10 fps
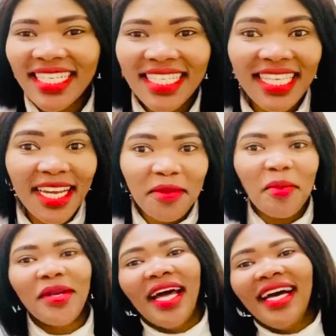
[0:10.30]

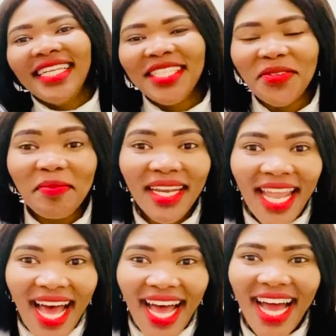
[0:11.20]
Sanibonani,
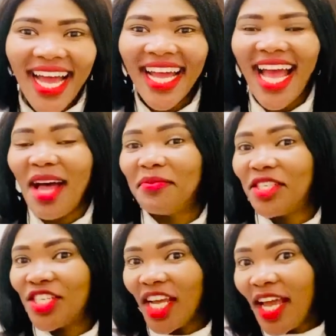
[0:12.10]
Dumelang,
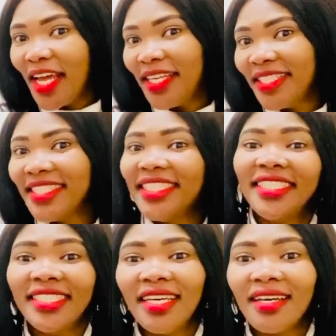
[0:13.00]

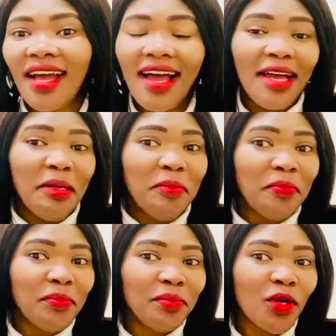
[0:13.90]
Abshen,
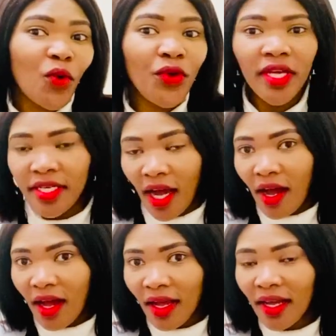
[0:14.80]

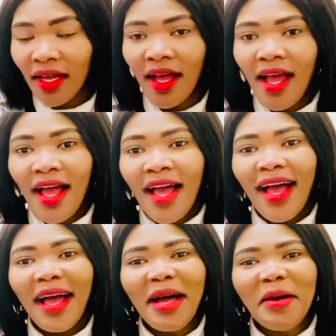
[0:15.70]
Goeiedag.
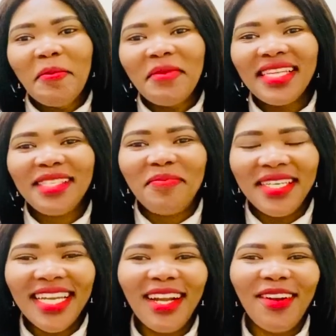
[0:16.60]
It's
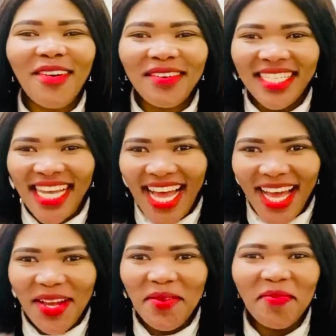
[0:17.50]
been a long
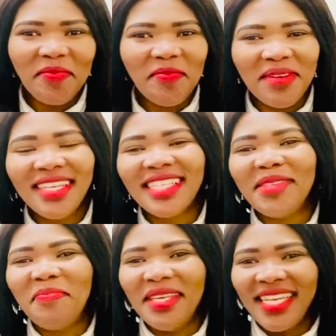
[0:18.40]
time. It's
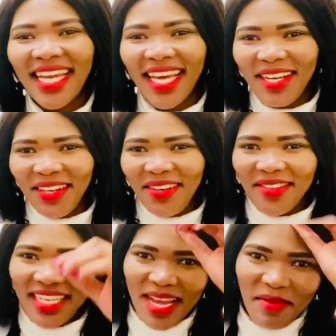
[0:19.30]
been a long
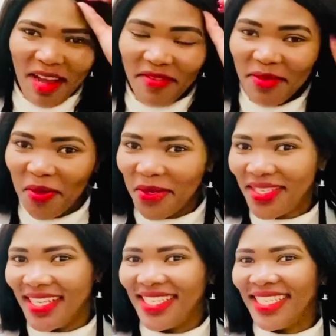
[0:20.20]
time. I haven't
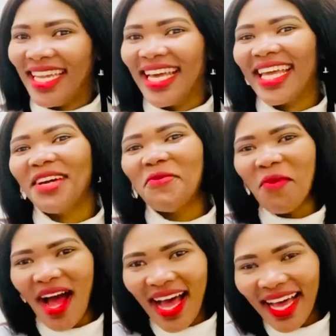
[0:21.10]
posted in like a
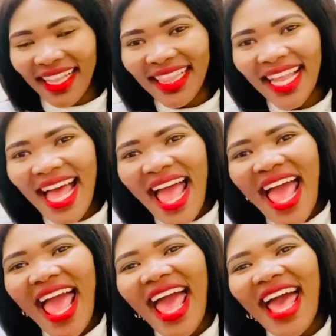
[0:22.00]
while.
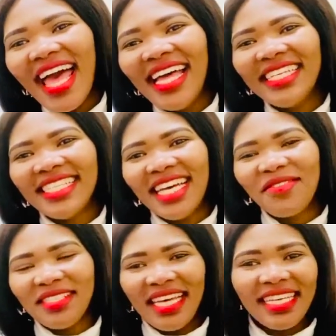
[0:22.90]
And
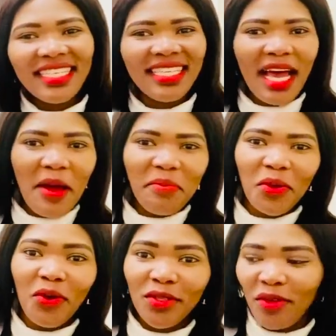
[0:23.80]
that is
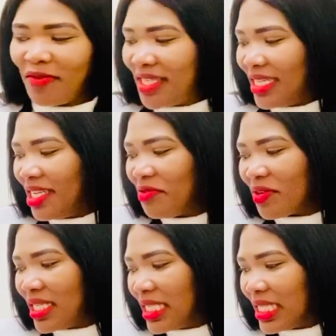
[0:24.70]
because of certain
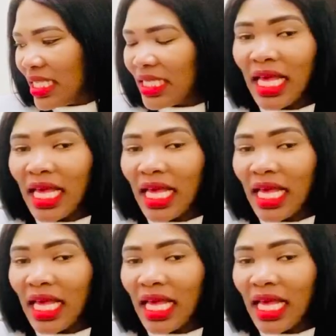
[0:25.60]
reasons.